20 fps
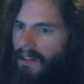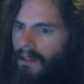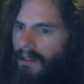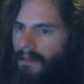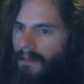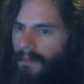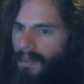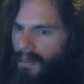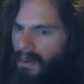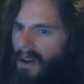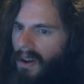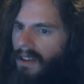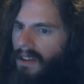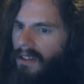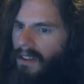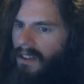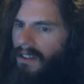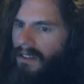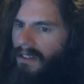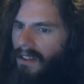the
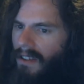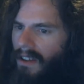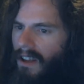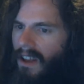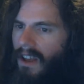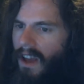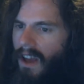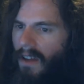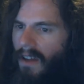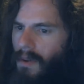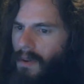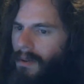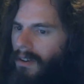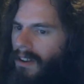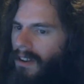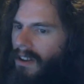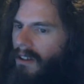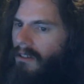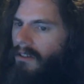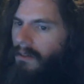presidents,
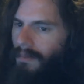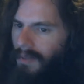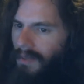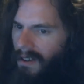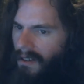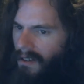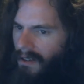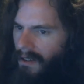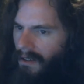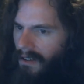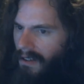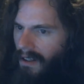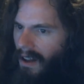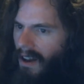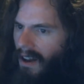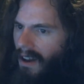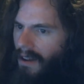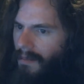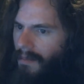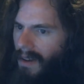everyone knows presidents
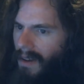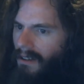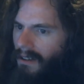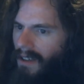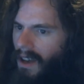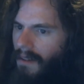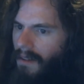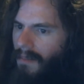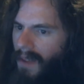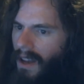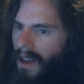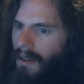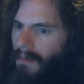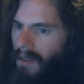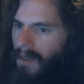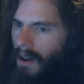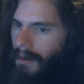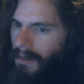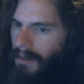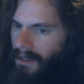lie about campaign
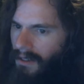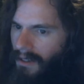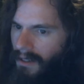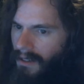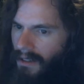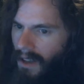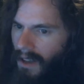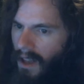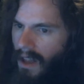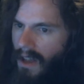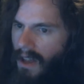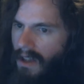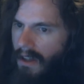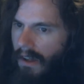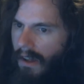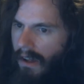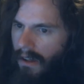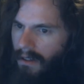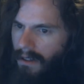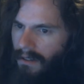promises,
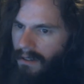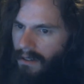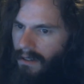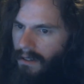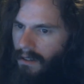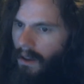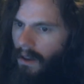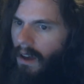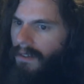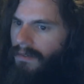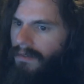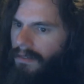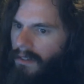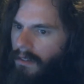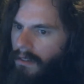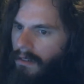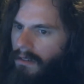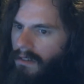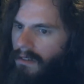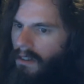and you have
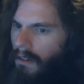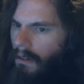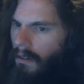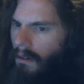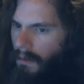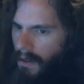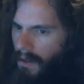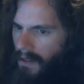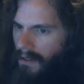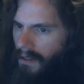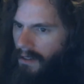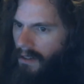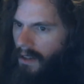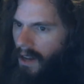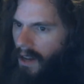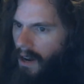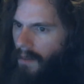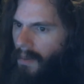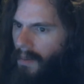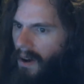zero reason to
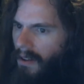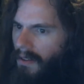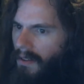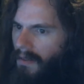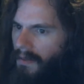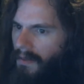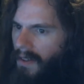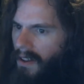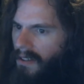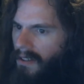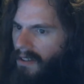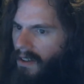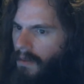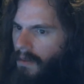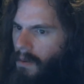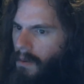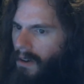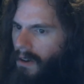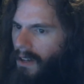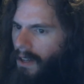care about the fence
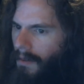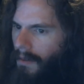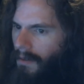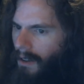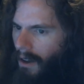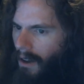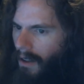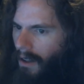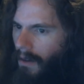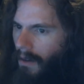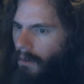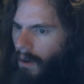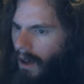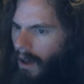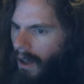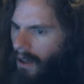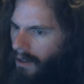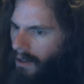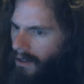everyone keeps calling a wall.